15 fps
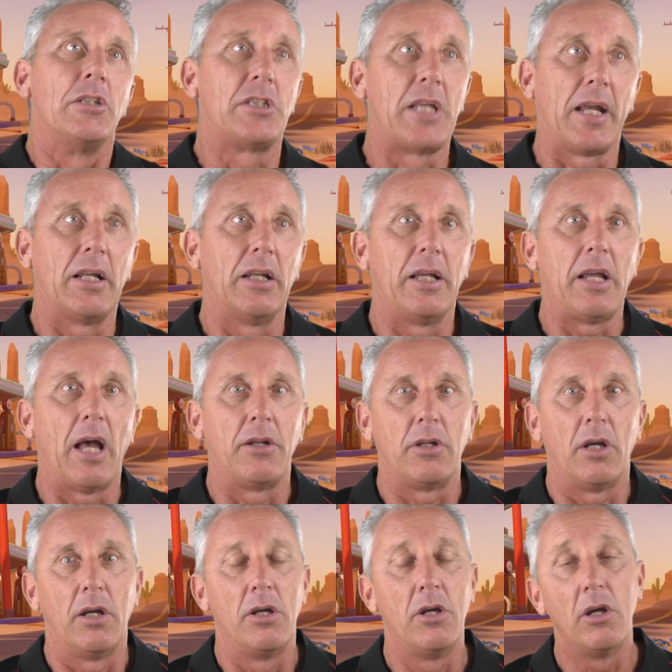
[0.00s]
Secondly,
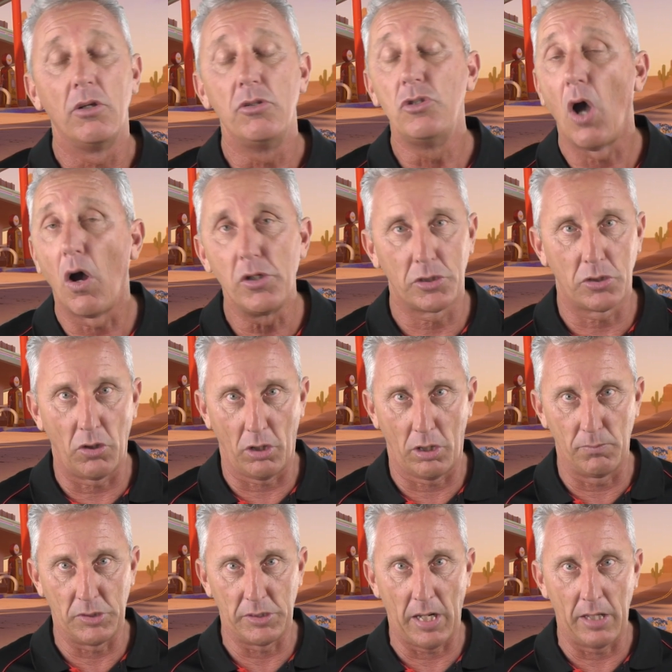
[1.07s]
under no
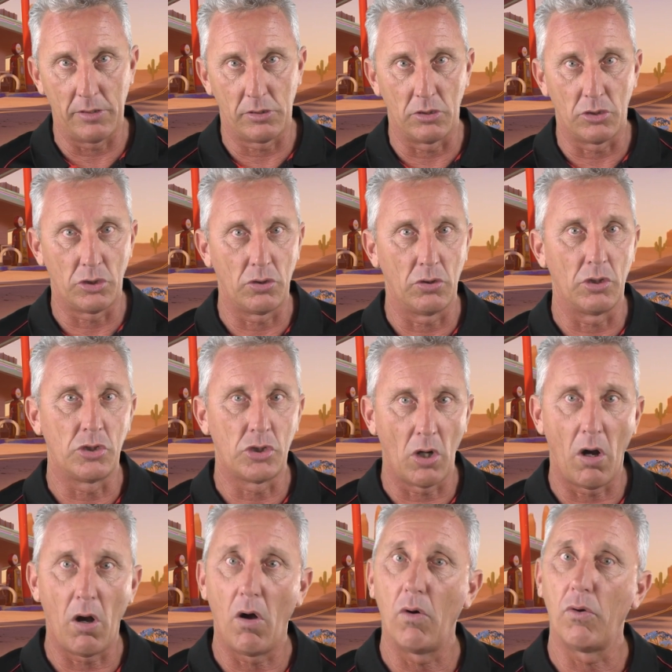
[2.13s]
circumstances should a
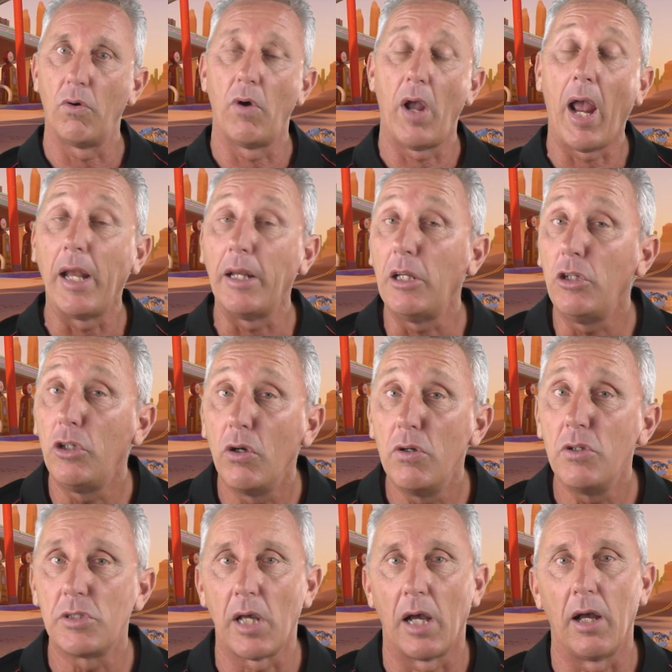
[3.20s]
child or any
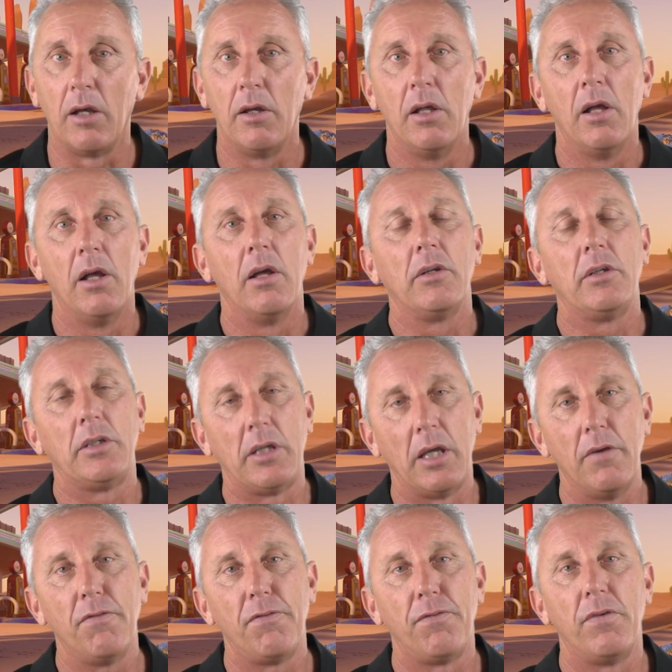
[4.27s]
user
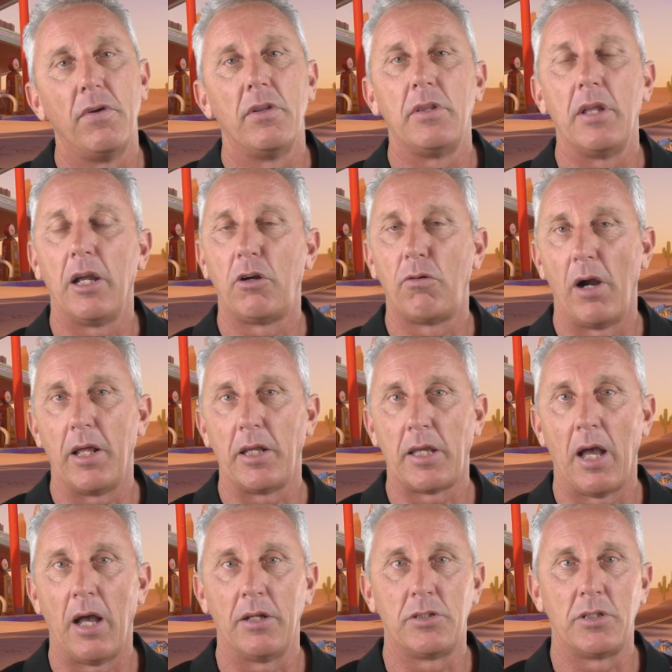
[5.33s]
give their
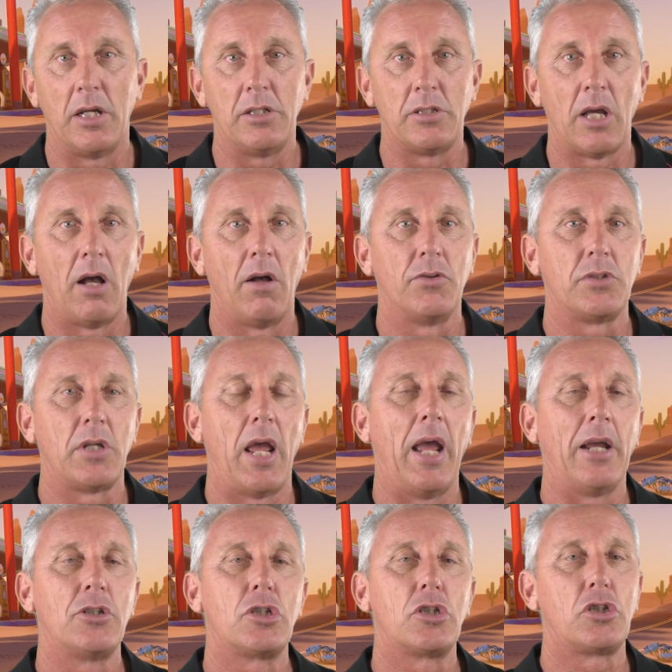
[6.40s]
credit card details
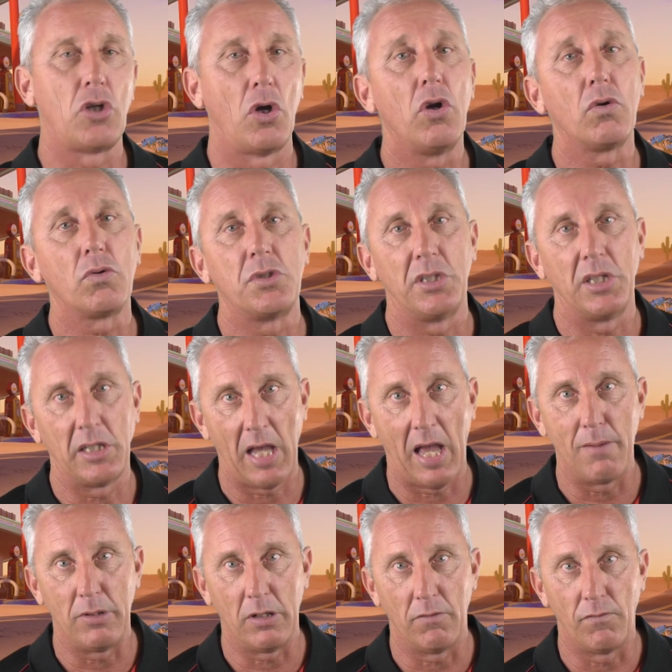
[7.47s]
external to the
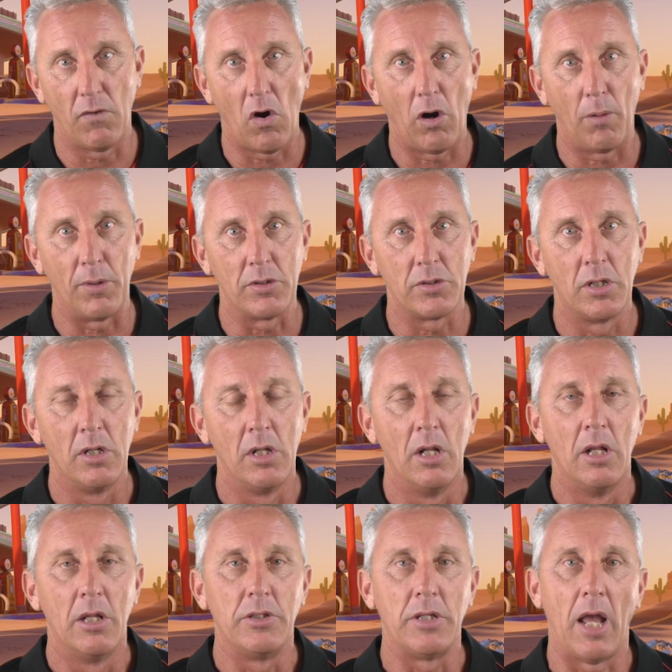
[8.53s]
gaming environment.
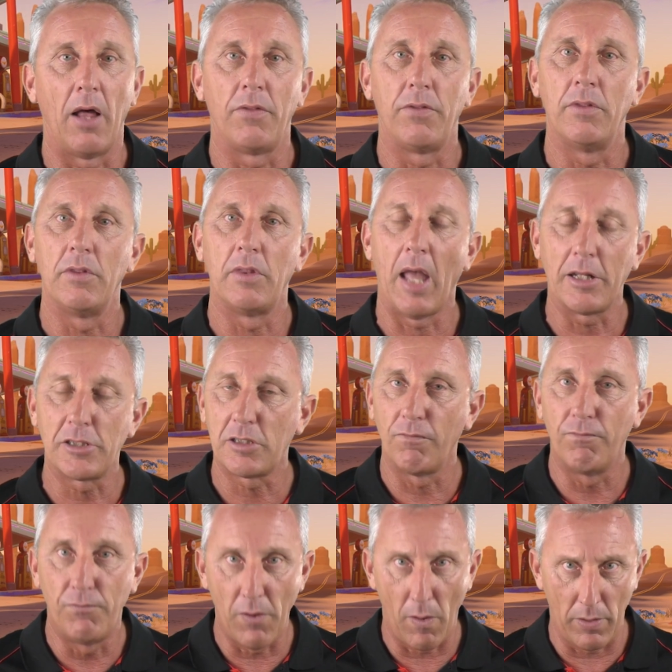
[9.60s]
Now,
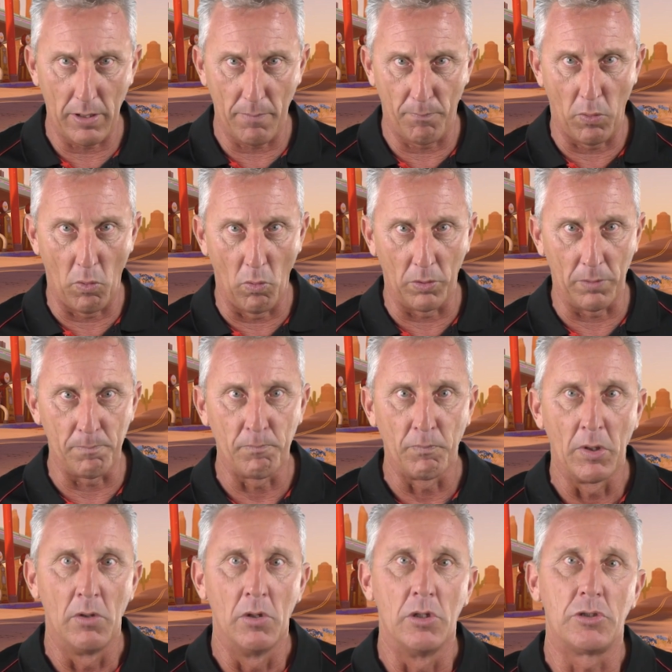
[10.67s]
that's very important.
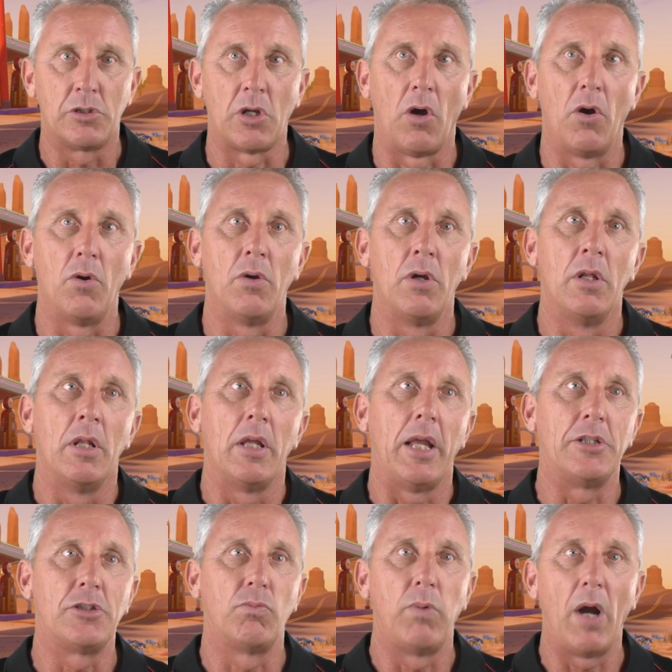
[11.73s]
So
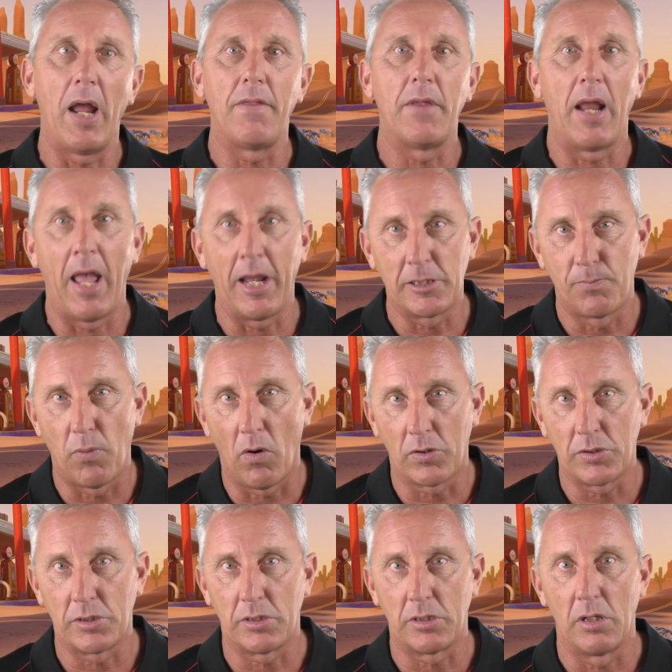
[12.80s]
it's rare that
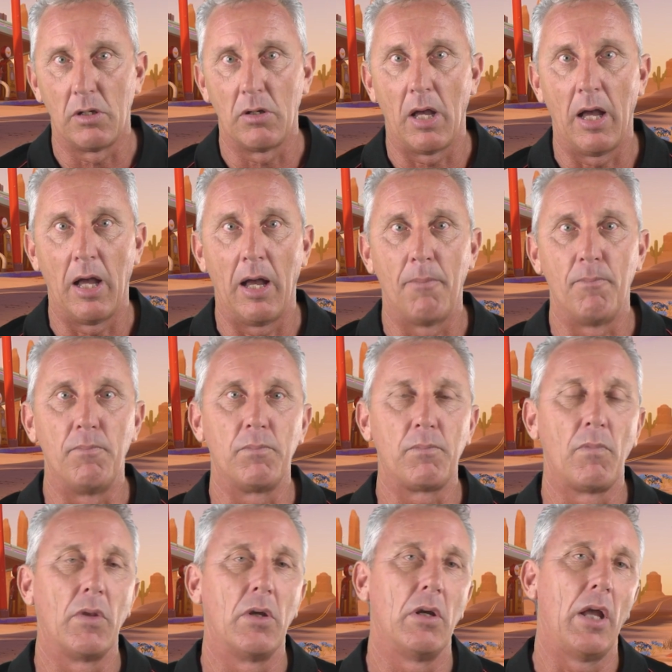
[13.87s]
Xbox
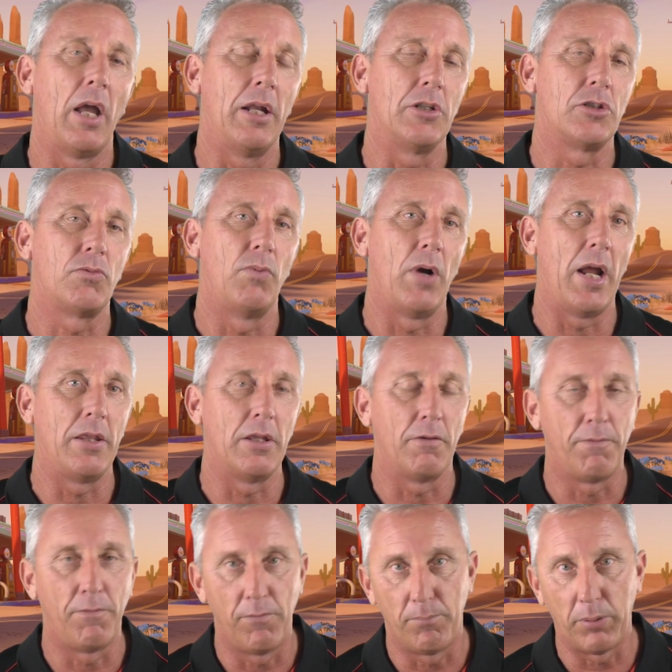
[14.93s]
and it's rare
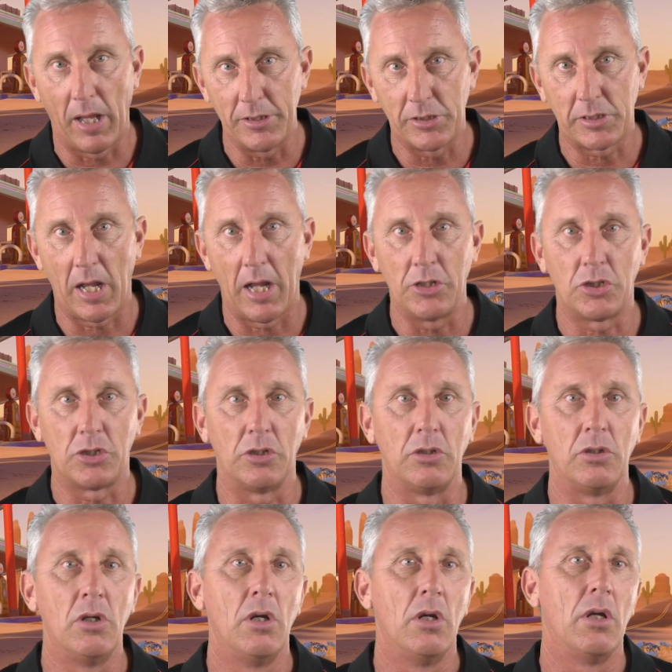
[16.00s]
that
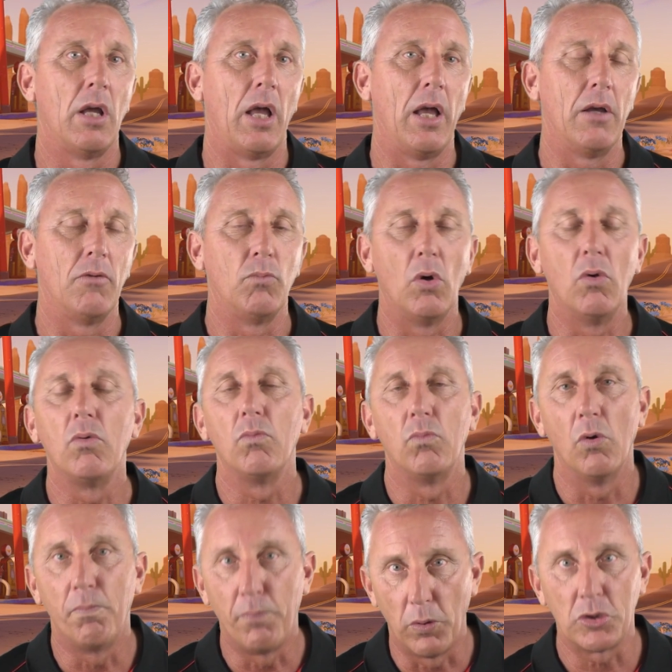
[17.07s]
PlayStation
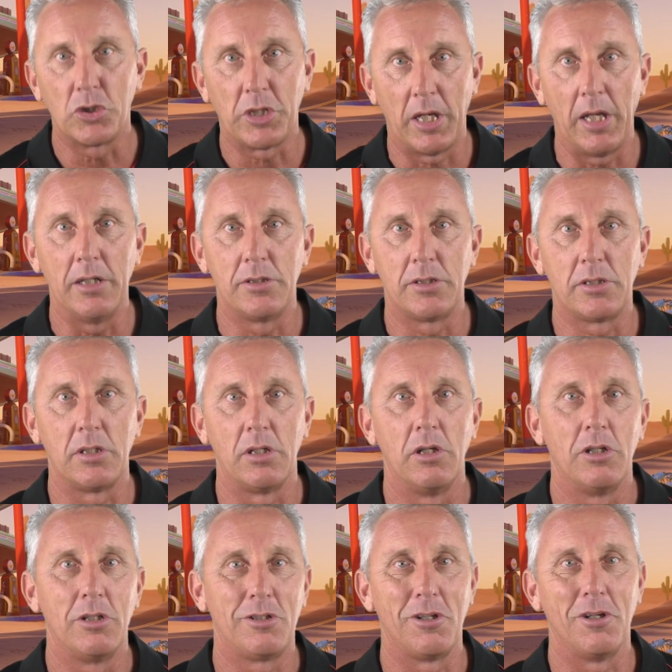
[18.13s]
will push kids
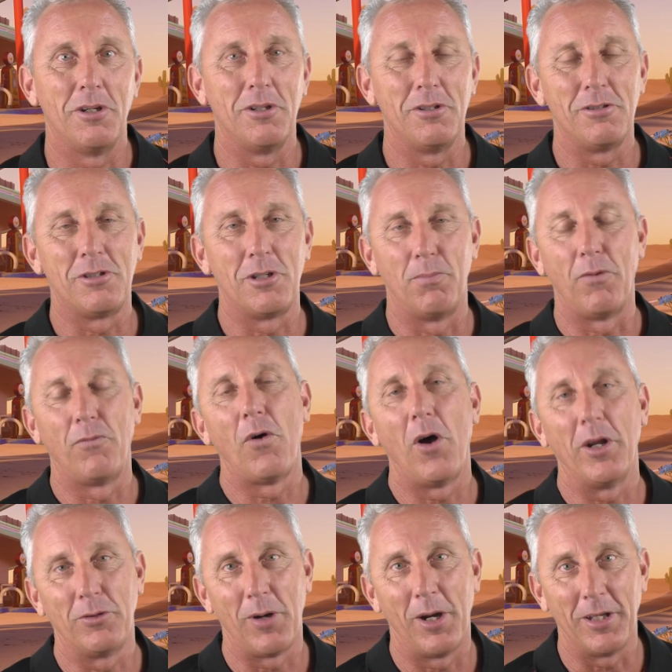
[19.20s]
to
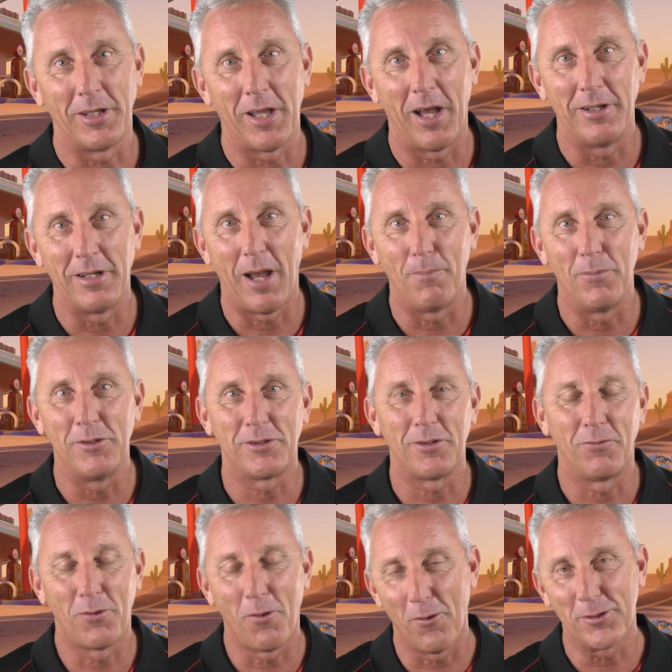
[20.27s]
provide credit card
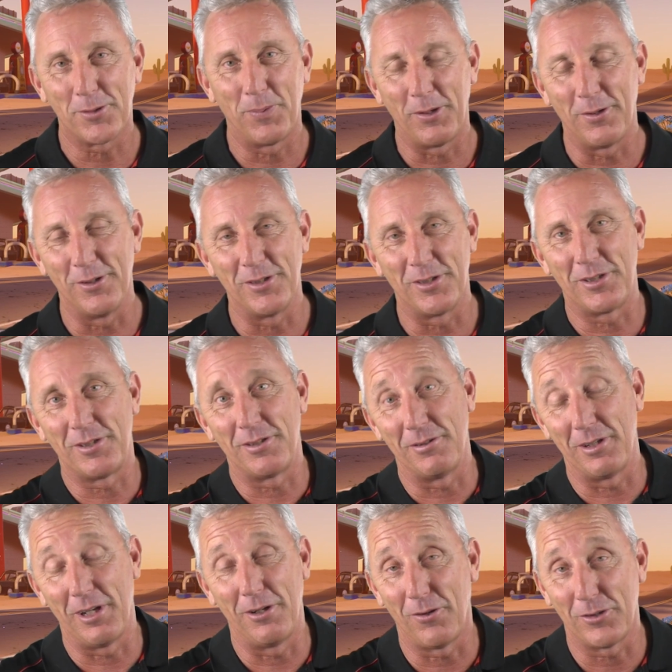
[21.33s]
numbers, of course,
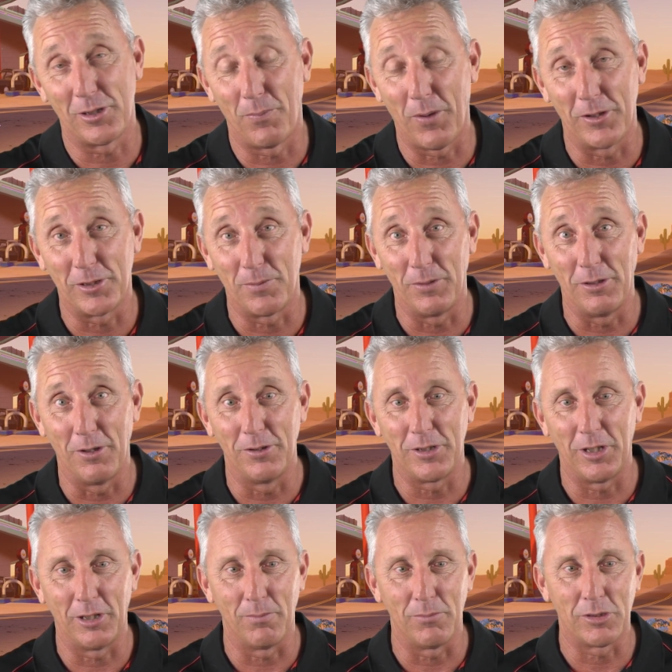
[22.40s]
because they're not supposed to be
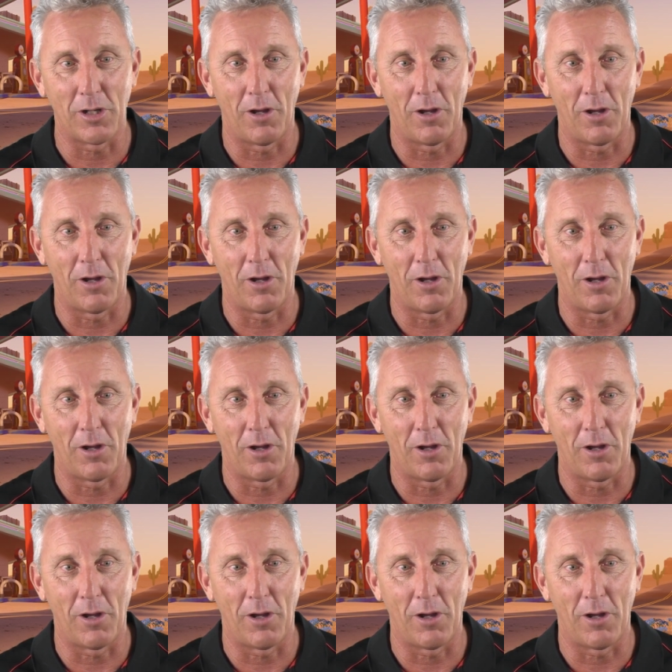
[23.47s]
using them.